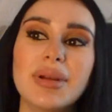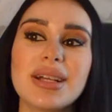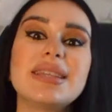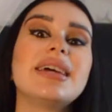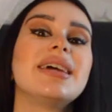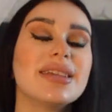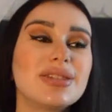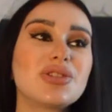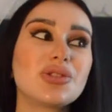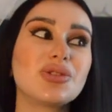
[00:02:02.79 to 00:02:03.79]
because it
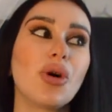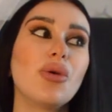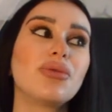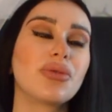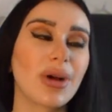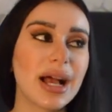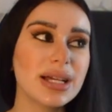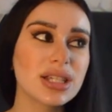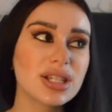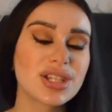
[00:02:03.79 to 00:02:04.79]
is so
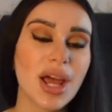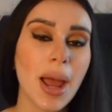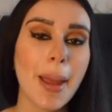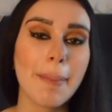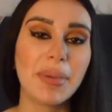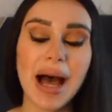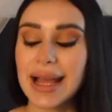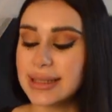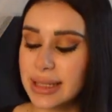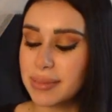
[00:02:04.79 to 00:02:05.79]
fresh, but
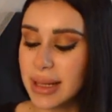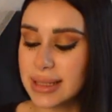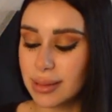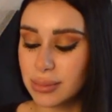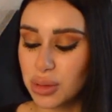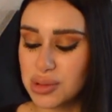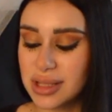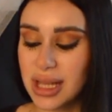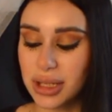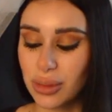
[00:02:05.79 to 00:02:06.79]
I did make some notes
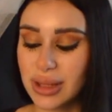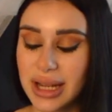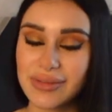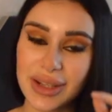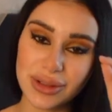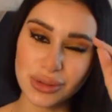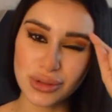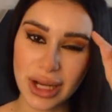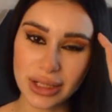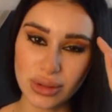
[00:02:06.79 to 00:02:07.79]
because I know that if I do
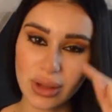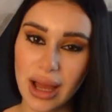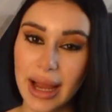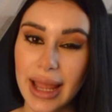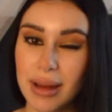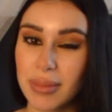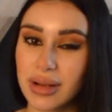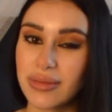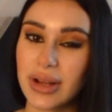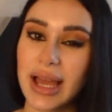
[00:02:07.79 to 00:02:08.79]
try and do that, I am going to
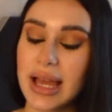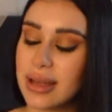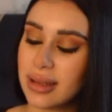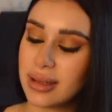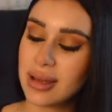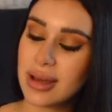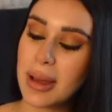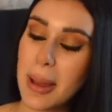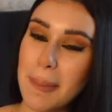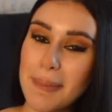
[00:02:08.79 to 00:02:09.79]
forget
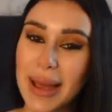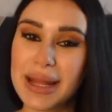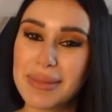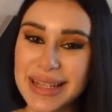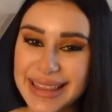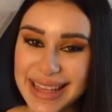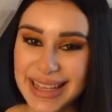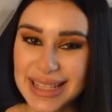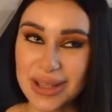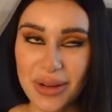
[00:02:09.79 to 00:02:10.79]
many
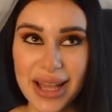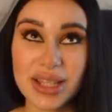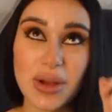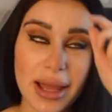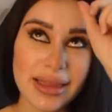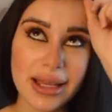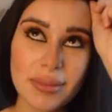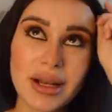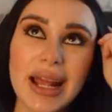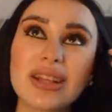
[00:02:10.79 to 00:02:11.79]
things. Okay, so I think I'm
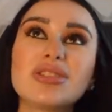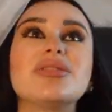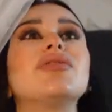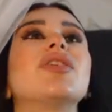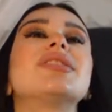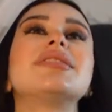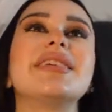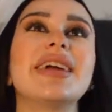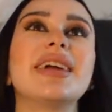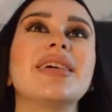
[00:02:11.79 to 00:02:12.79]
going to answer the first
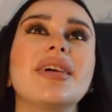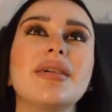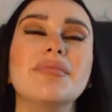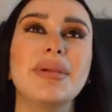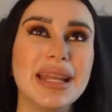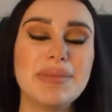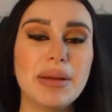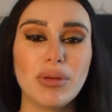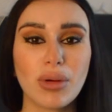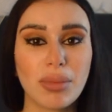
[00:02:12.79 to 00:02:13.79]
thing many
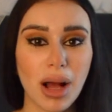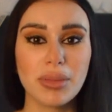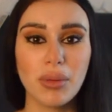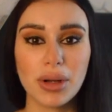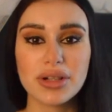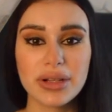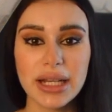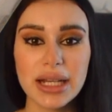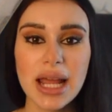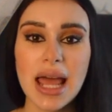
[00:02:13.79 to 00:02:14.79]
people were probably
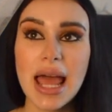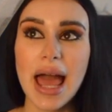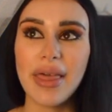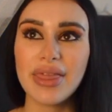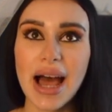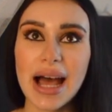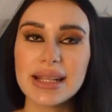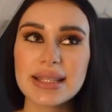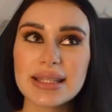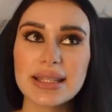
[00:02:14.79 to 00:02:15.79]
wondering, and
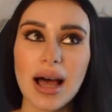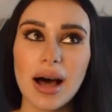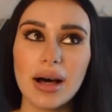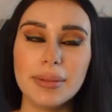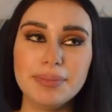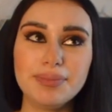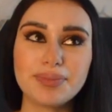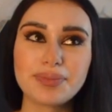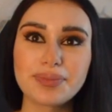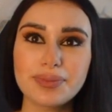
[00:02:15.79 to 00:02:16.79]
that's
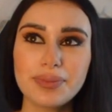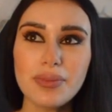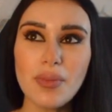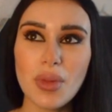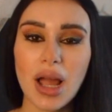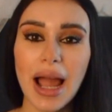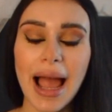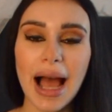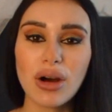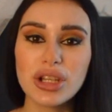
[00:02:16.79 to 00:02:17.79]

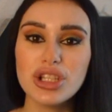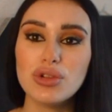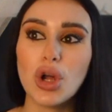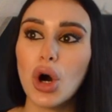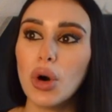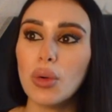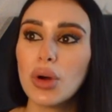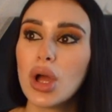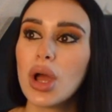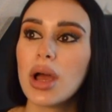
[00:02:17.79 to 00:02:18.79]
how did you know
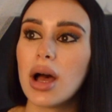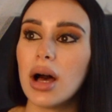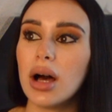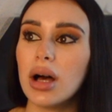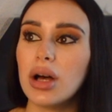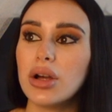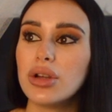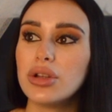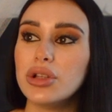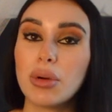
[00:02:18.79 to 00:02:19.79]

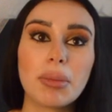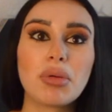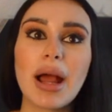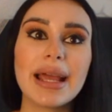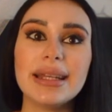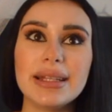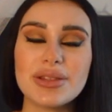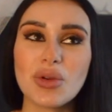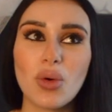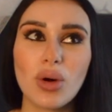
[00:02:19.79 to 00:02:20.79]
you are
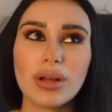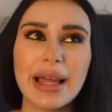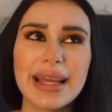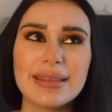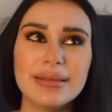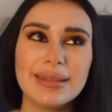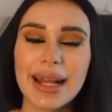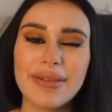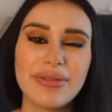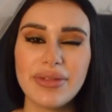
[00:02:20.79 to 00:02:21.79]
pregnant, or like did
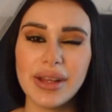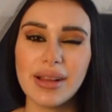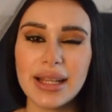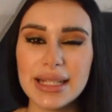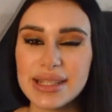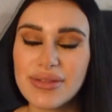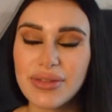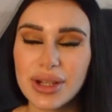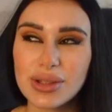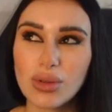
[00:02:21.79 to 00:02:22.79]
I feel any
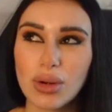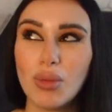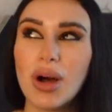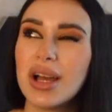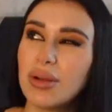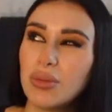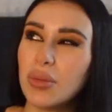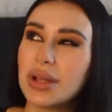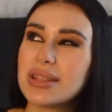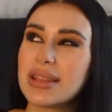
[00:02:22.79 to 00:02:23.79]
different, or
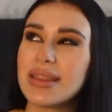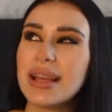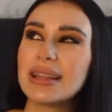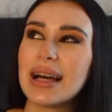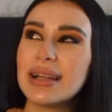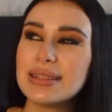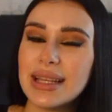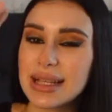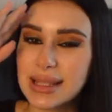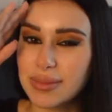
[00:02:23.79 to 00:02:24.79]
what's the thing that
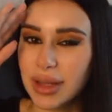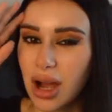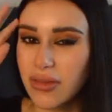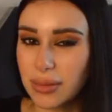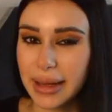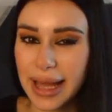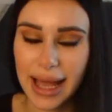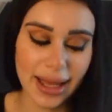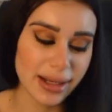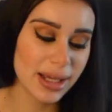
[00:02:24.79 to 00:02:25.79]
takes something off in my
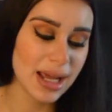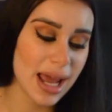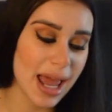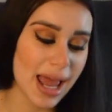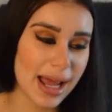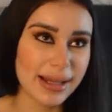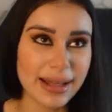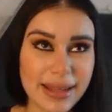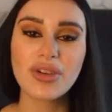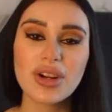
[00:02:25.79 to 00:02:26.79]
head. And I
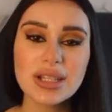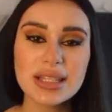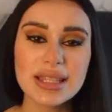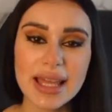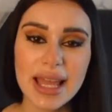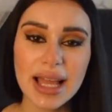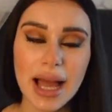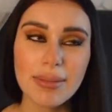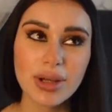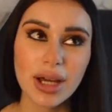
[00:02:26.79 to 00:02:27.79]
think first thing
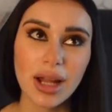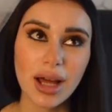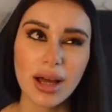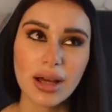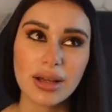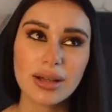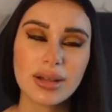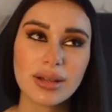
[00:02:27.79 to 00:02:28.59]
I'm gonna